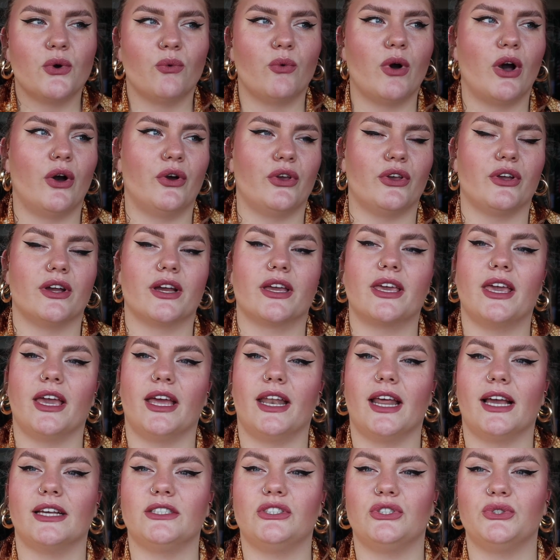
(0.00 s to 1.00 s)
well, your
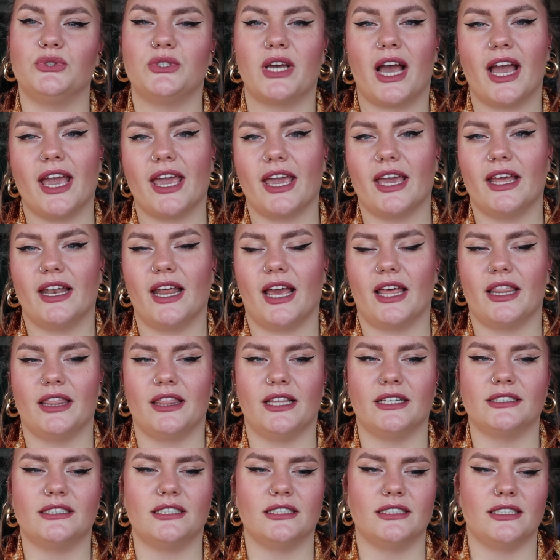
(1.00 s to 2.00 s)
kid has to diet
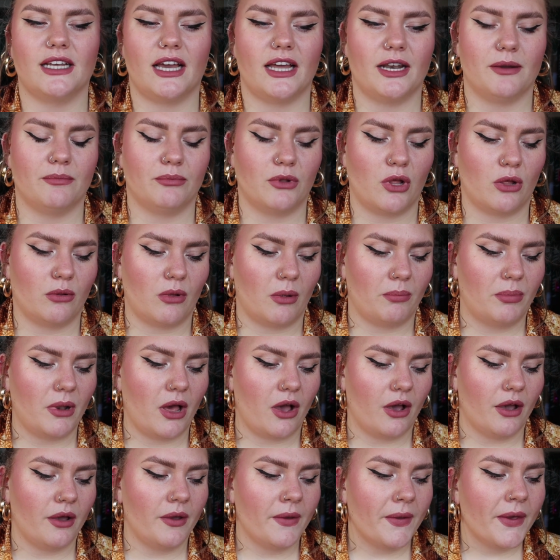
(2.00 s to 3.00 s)
and this and that and blah blah
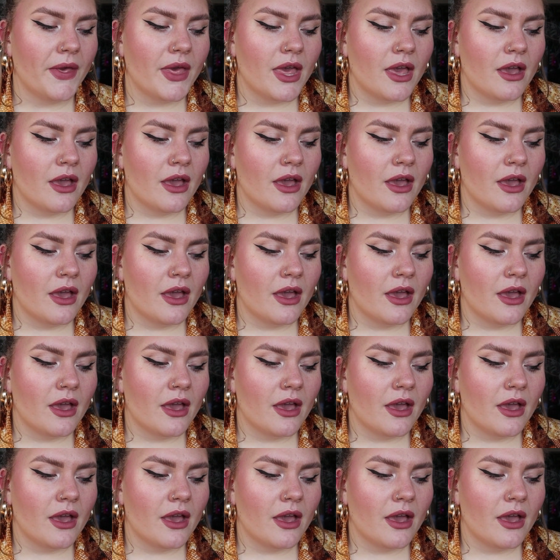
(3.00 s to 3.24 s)
blah,